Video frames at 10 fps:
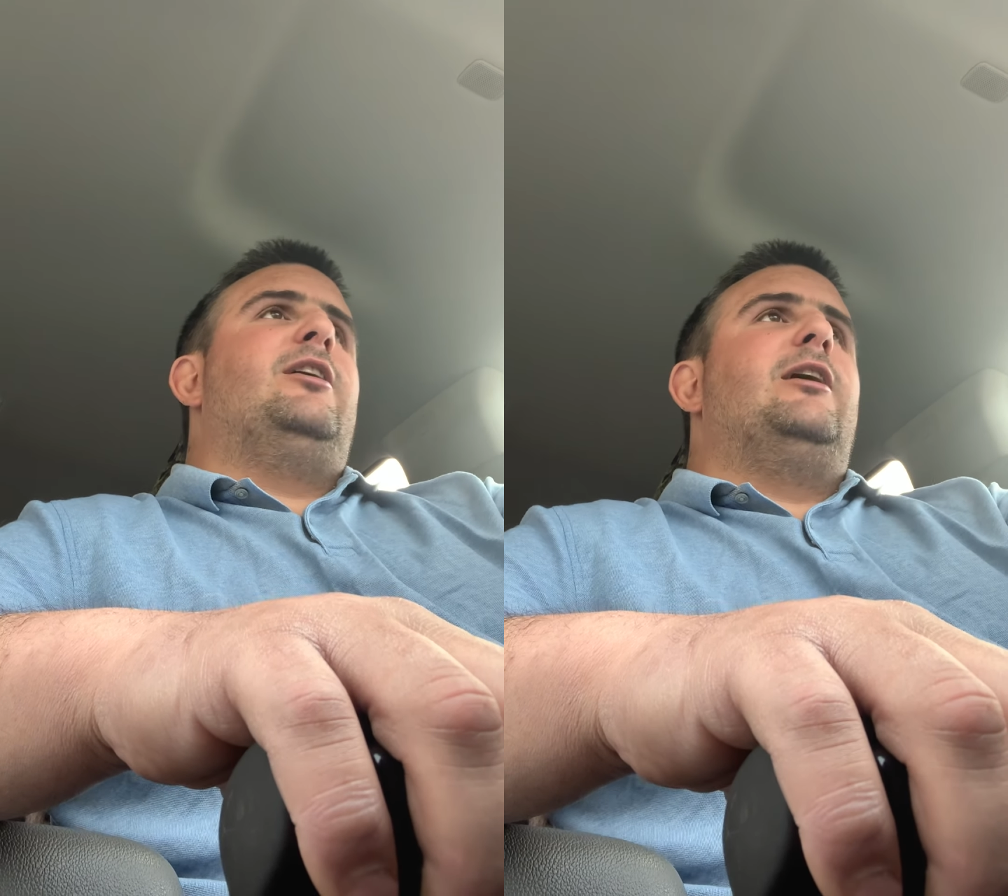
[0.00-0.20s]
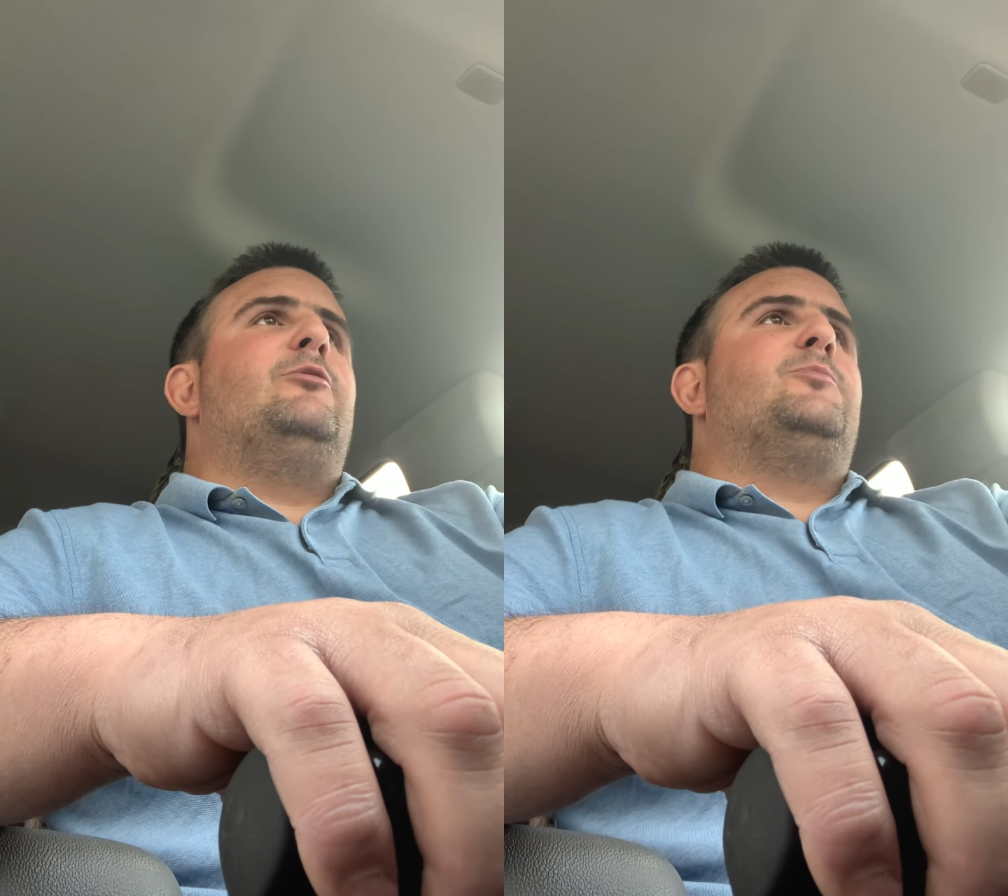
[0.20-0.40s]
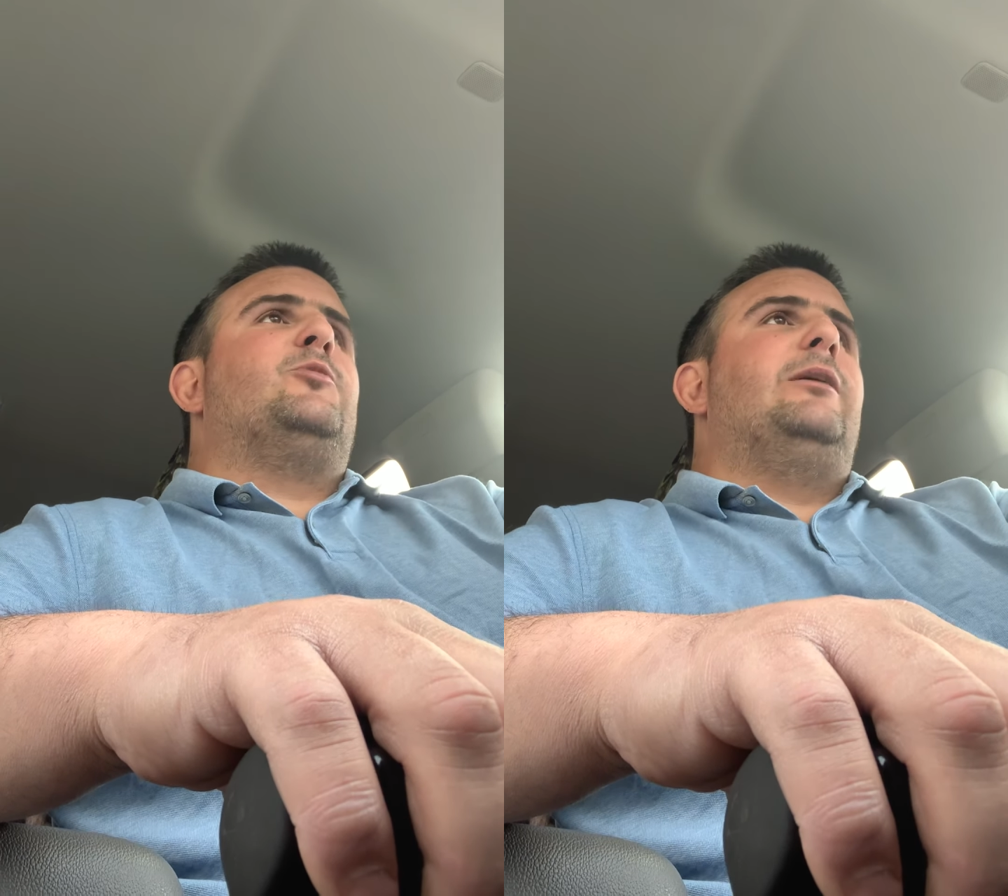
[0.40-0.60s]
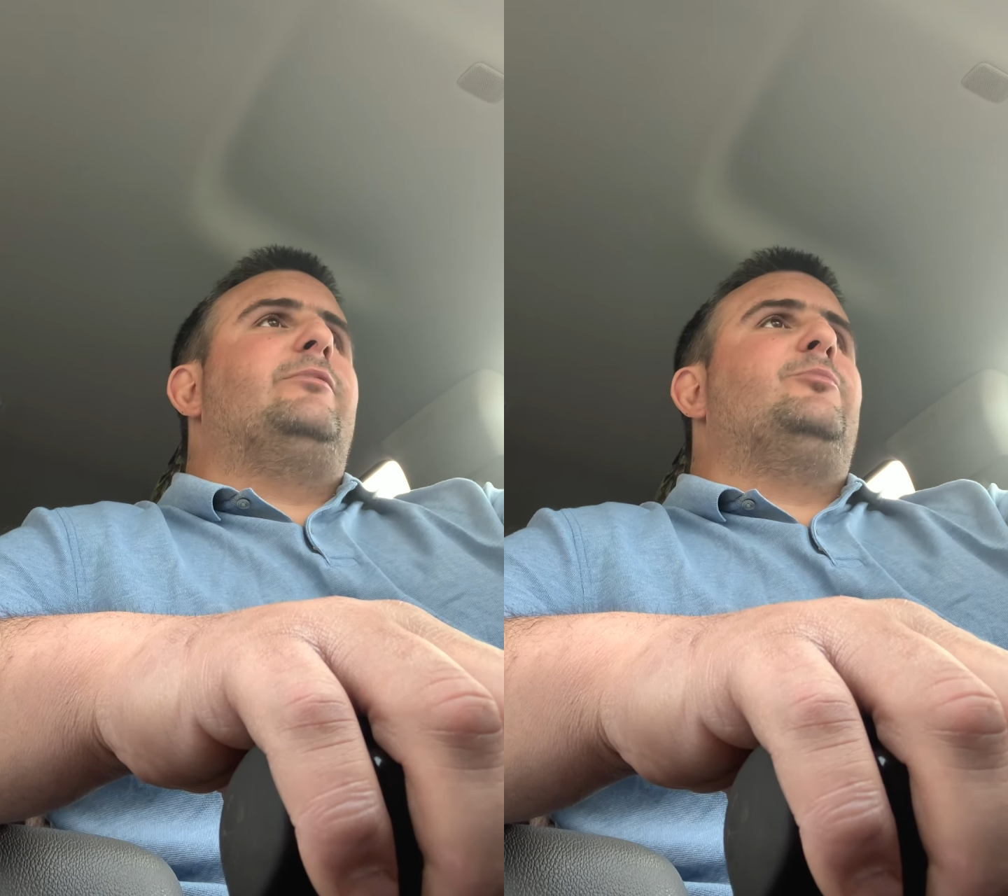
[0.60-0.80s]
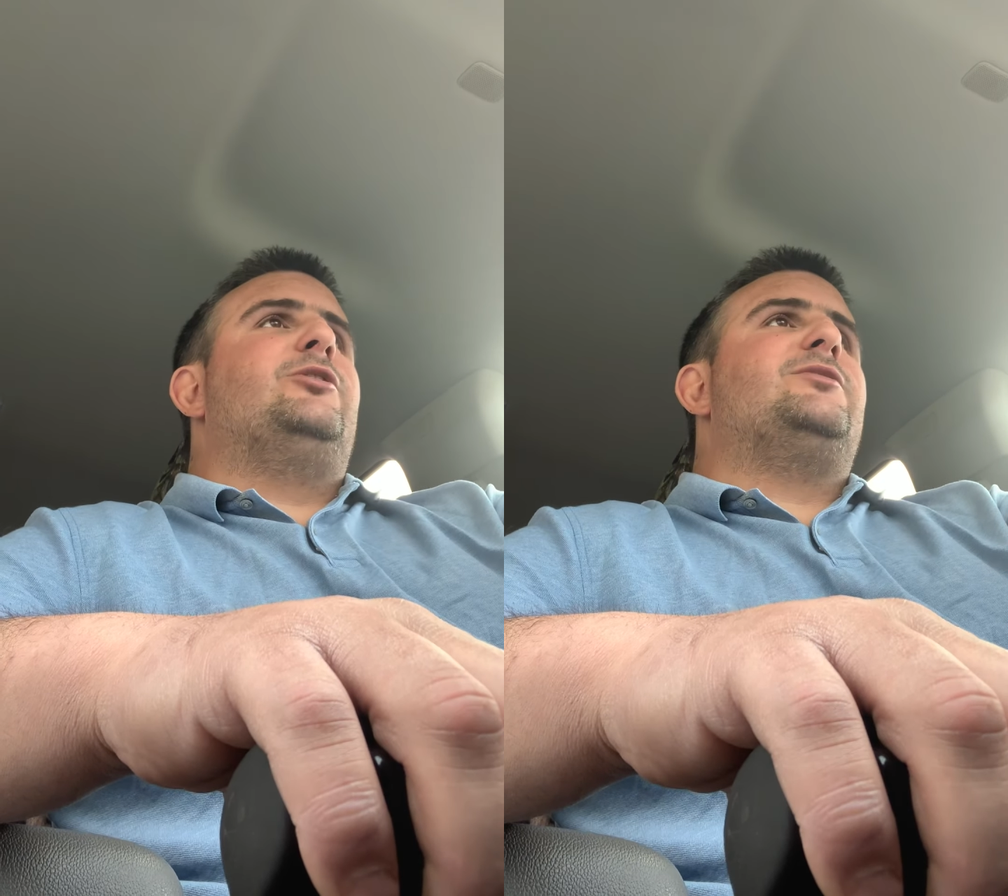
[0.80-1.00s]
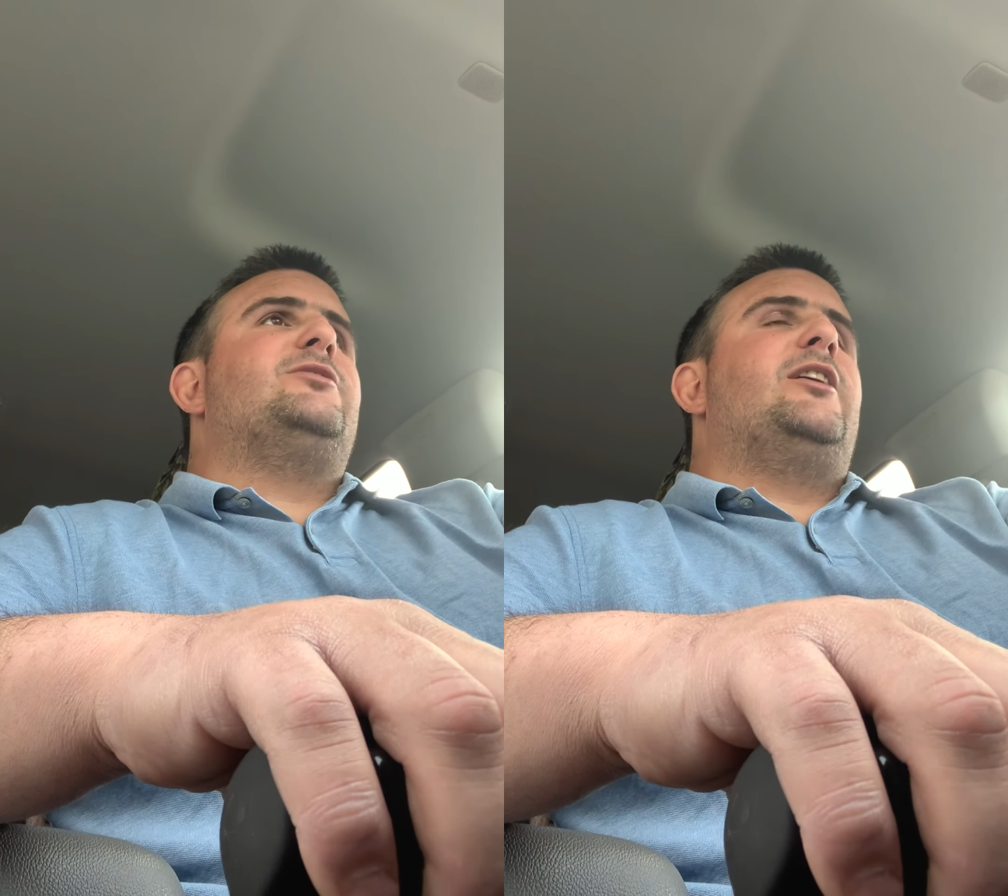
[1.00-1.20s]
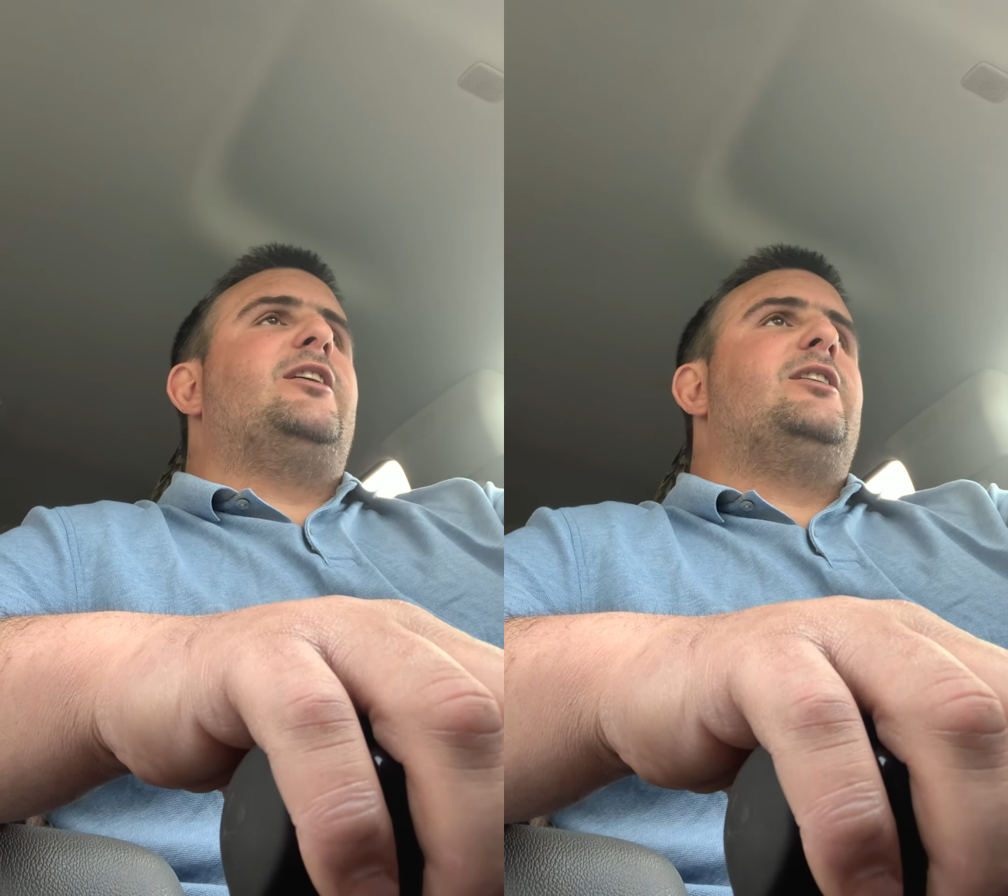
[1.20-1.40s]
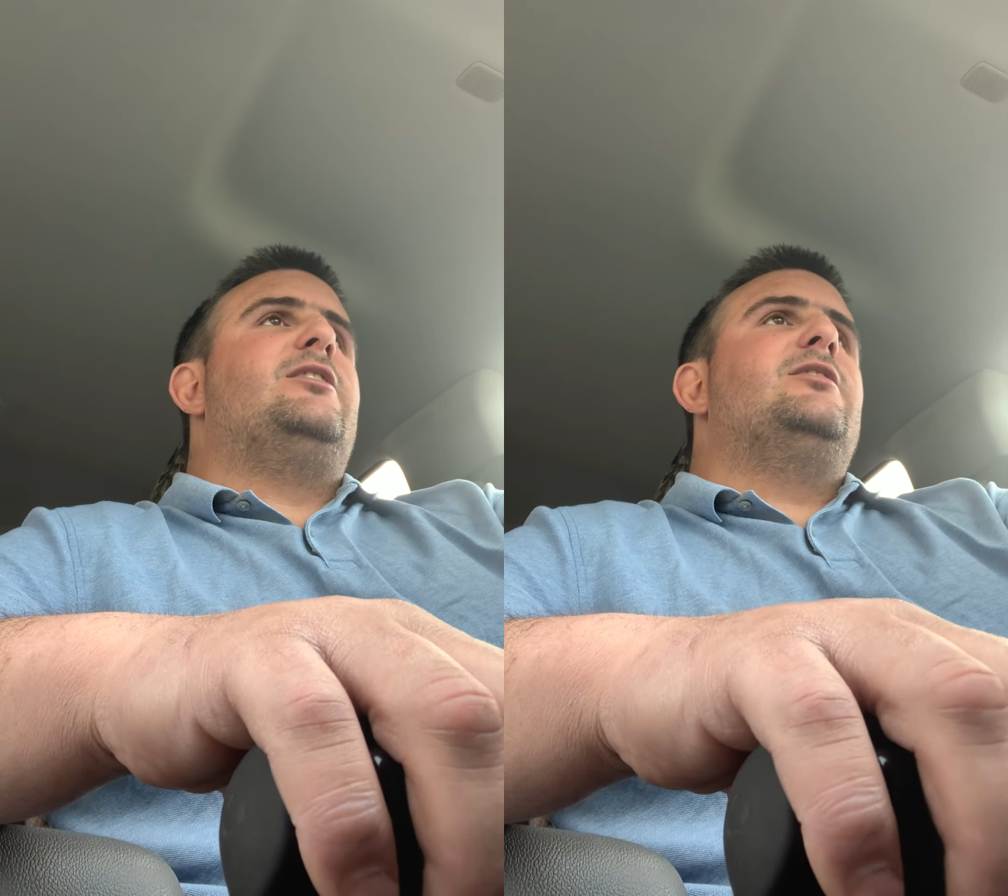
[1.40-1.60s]
I would probably
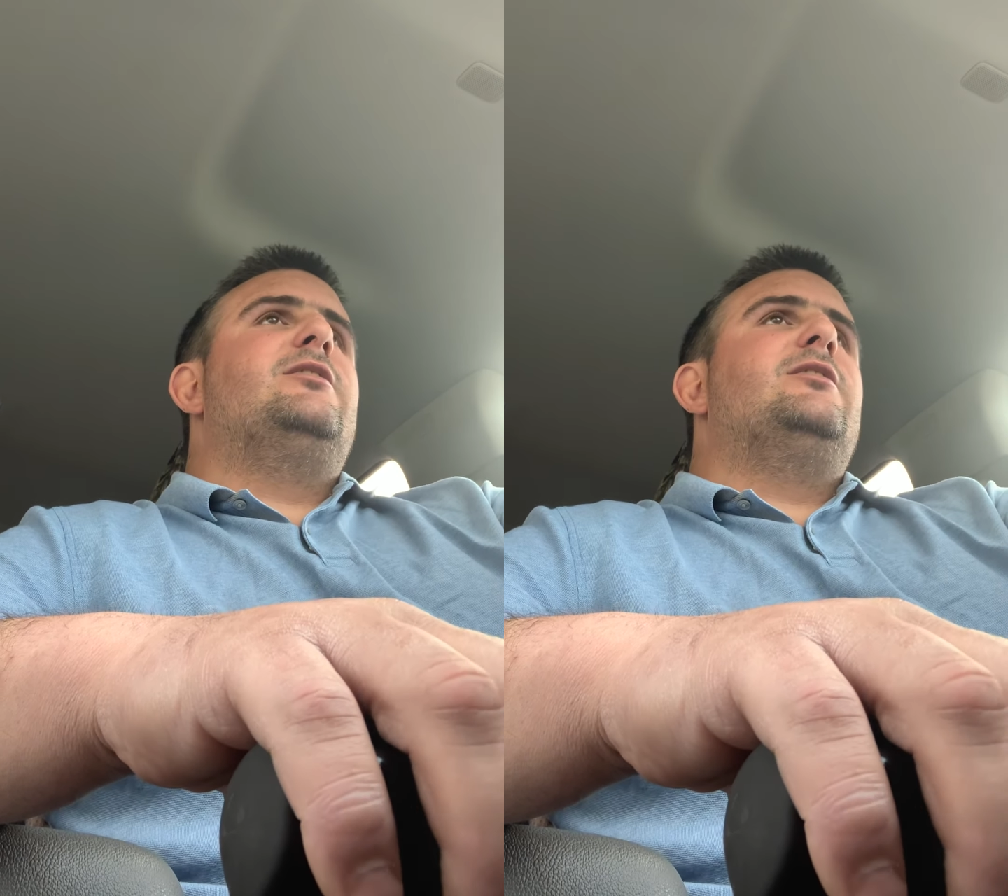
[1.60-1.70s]
say